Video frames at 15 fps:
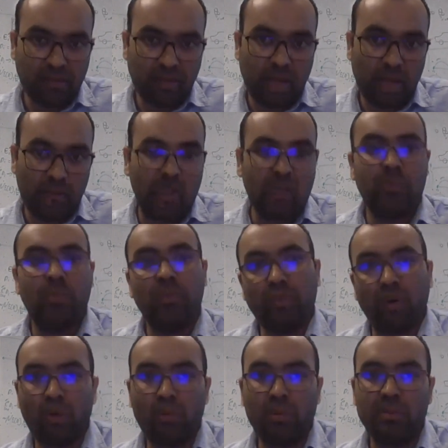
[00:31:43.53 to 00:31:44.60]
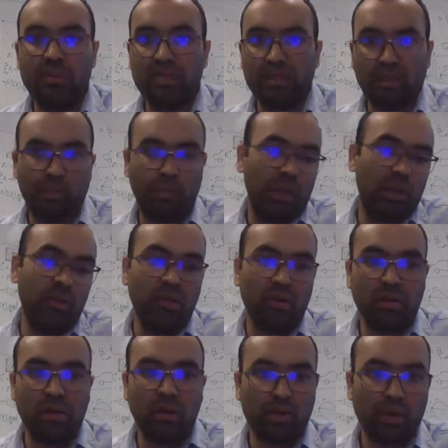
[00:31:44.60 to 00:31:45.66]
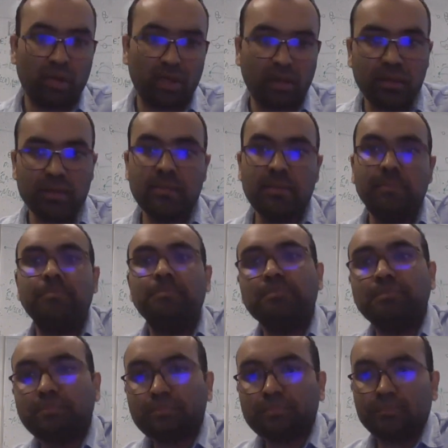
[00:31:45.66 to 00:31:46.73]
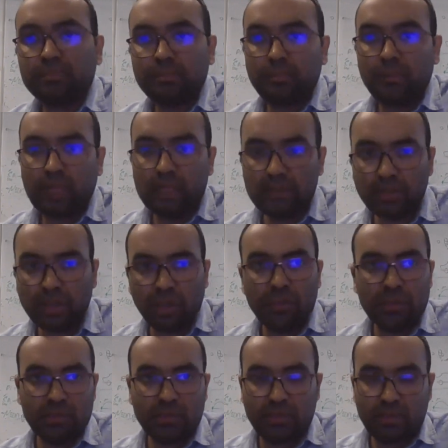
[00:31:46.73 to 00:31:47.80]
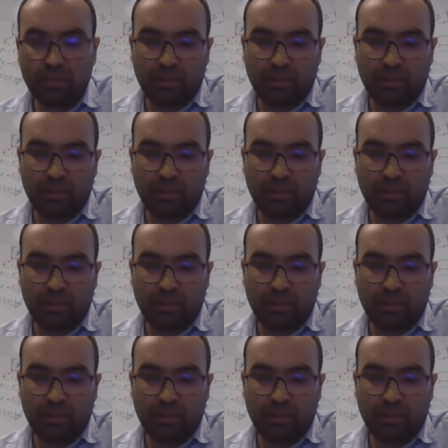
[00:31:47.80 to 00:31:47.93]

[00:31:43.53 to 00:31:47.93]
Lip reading: have better performance in burned or cloudy areas. So that was